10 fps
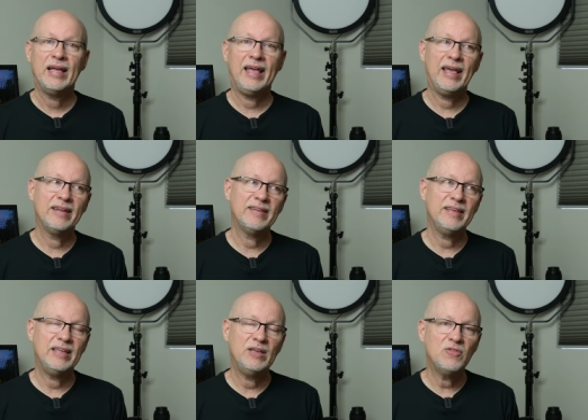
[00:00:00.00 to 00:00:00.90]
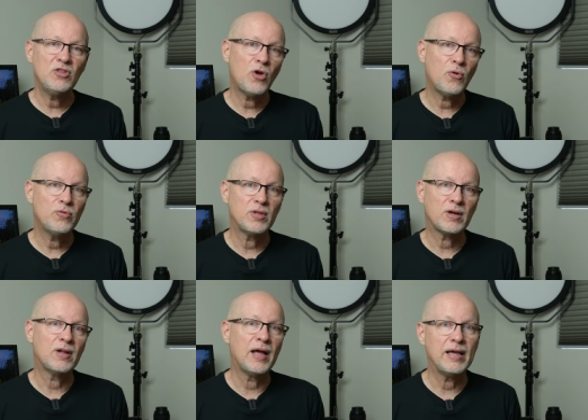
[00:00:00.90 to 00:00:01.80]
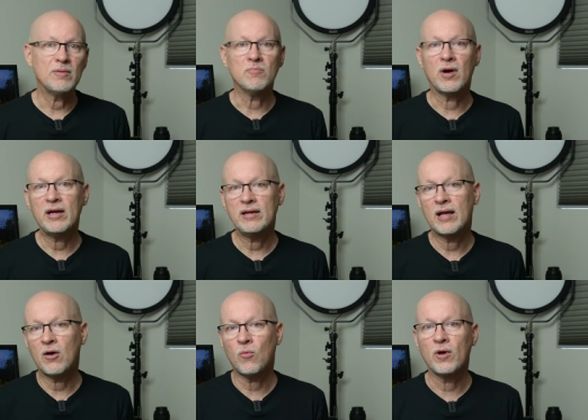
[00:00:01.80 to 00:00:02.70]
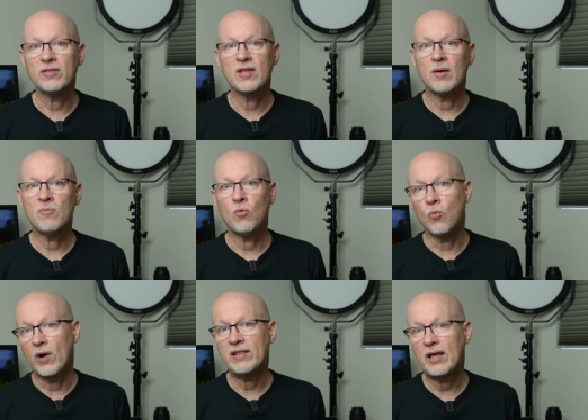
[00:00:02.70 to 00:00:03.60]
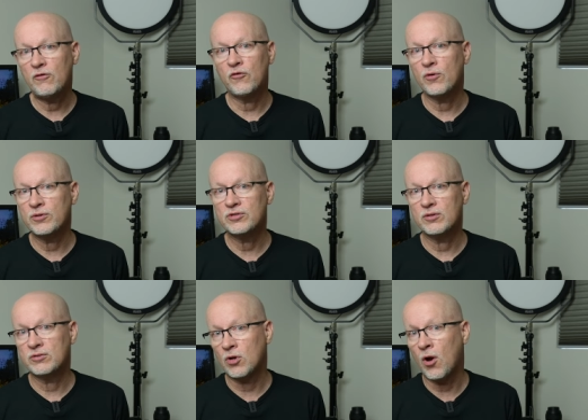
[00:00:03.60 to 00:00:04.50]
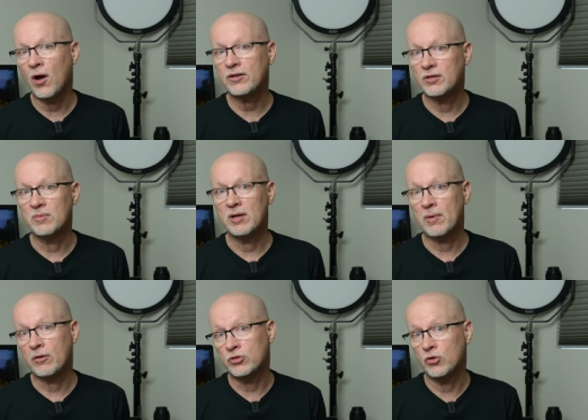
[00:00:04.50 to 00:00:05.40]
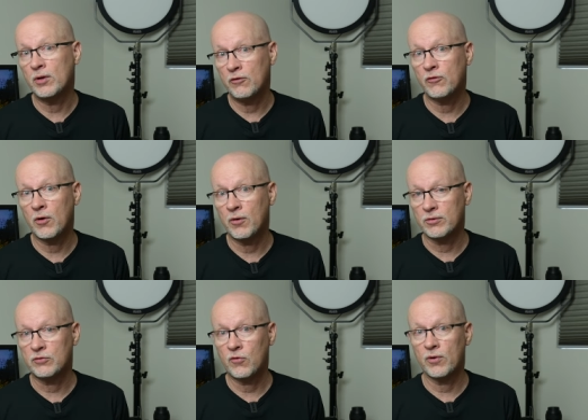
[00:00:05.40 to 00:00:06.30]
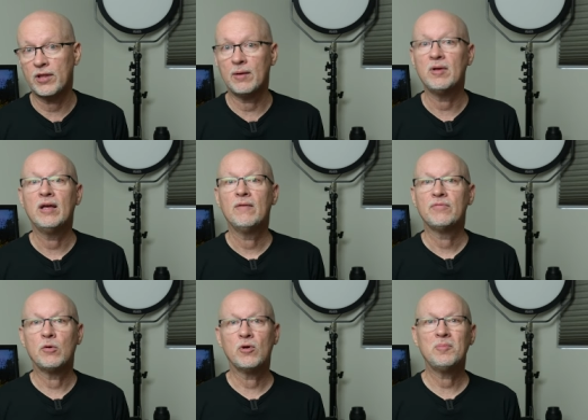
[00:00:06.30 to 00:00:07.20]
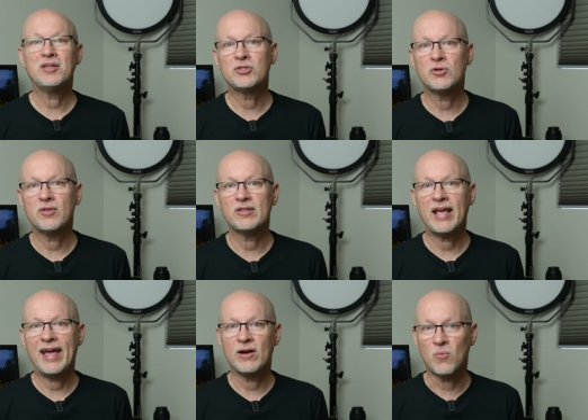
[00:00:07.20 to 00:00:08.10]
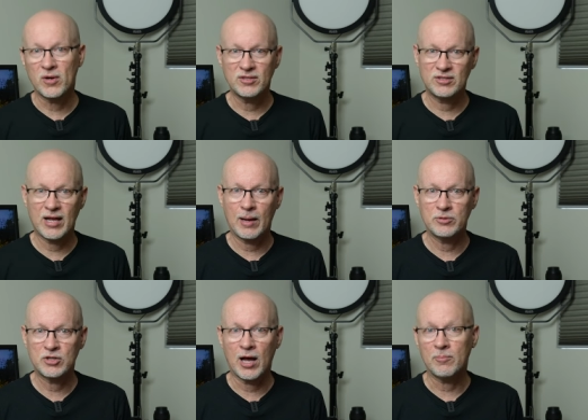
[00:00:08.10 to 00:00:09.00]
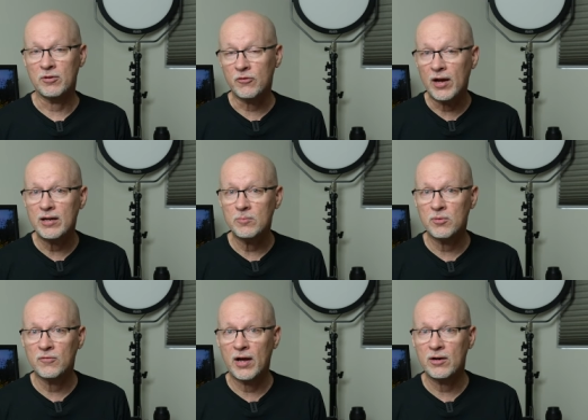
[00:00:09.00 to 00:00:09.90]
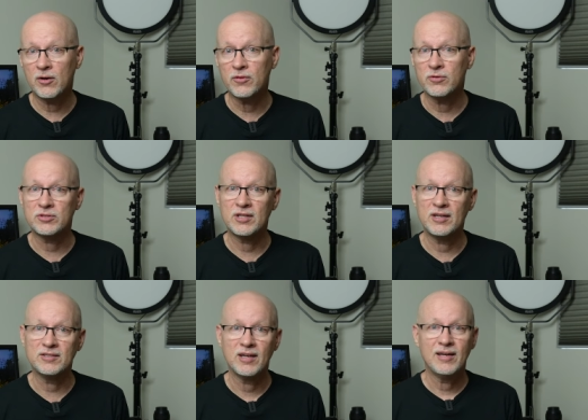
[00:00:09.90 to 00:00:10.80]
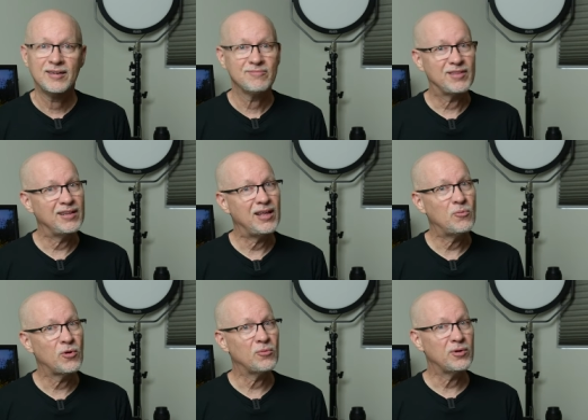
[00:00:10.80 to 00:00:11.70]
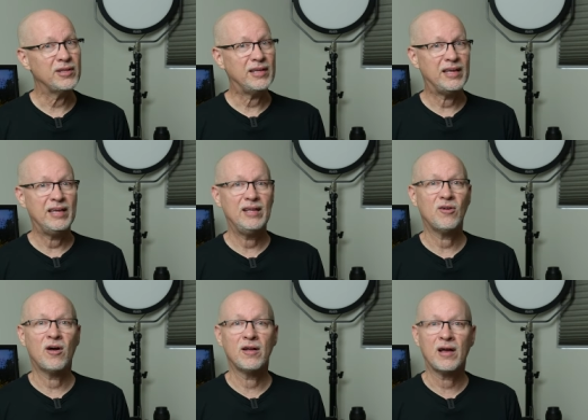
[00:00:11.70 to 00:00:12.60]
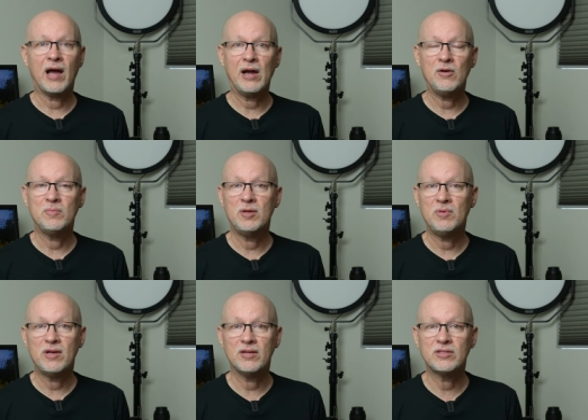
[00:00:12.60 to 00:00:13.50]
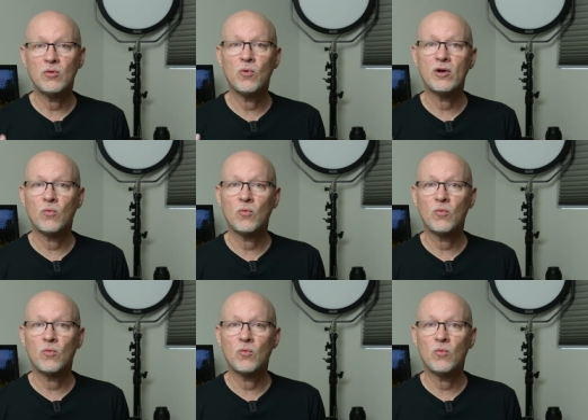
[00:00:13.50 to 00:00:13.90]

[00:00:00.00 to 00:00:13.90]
And even though the client might not want them, when they first talk to me about doing photos for them, they want to make sure that they had a one-stop shop. And if I didn't provide all those things, then they weren't really keen on hiring me, because they want a